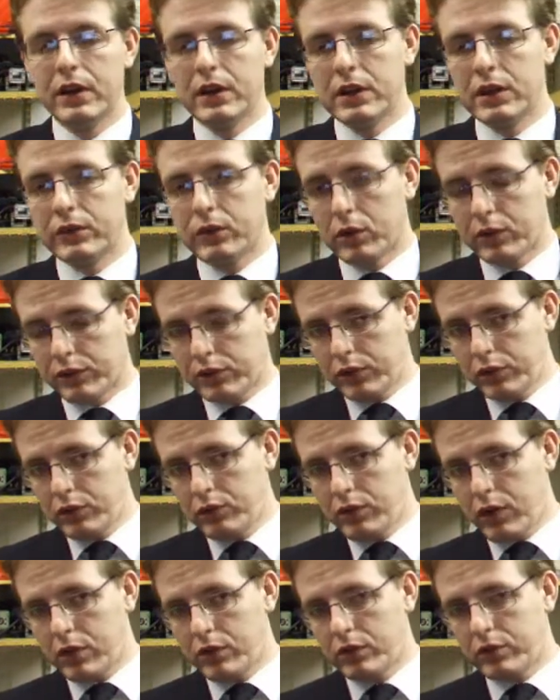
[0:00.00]
You've got 2
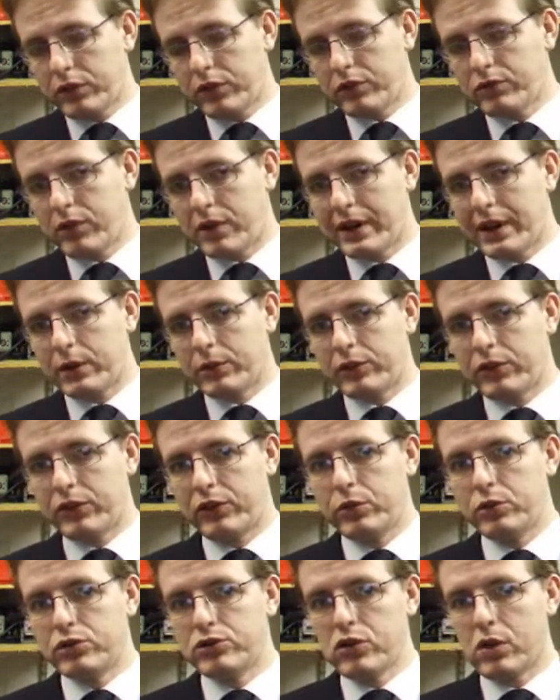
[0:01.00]
roads that run out to
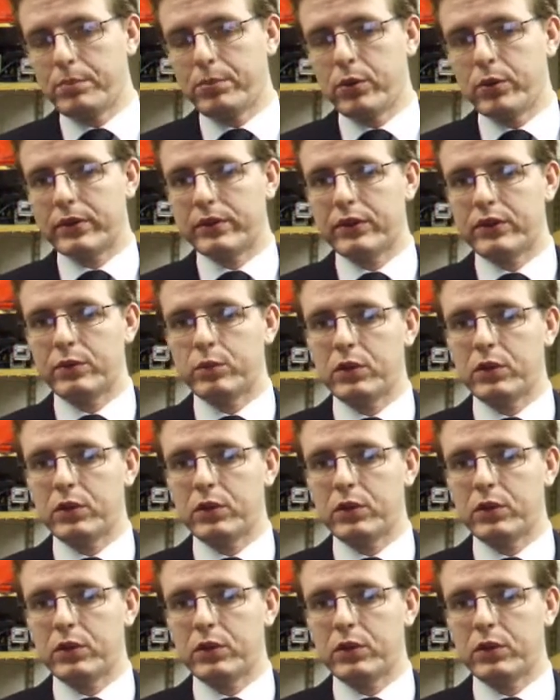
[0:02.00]
2 drop points.